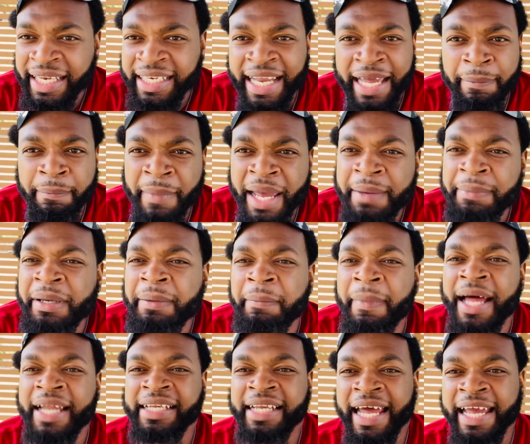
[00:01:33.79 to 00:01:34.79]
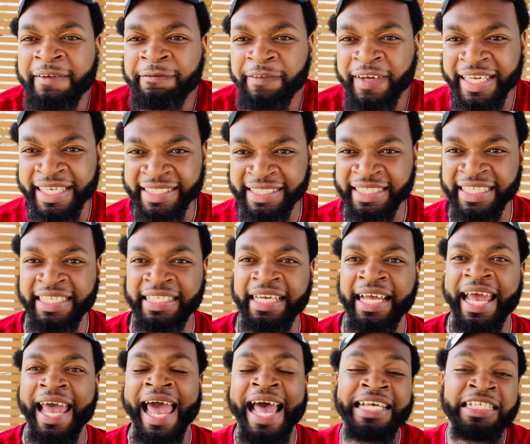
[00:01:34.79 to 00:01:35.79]
like maybe my life isn't
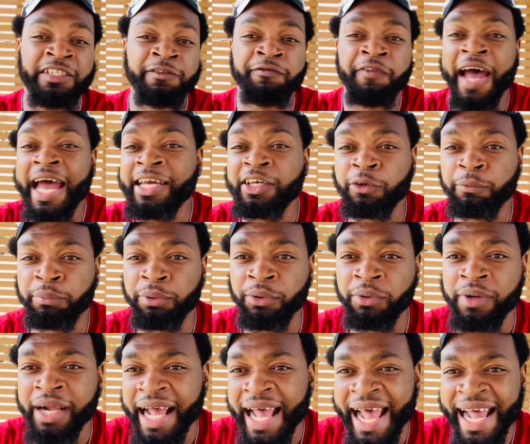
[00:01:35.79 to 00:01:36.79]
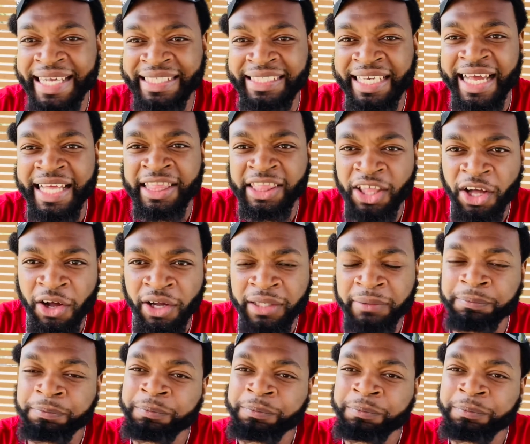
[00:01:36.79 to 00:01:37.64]
as valuable as I thought.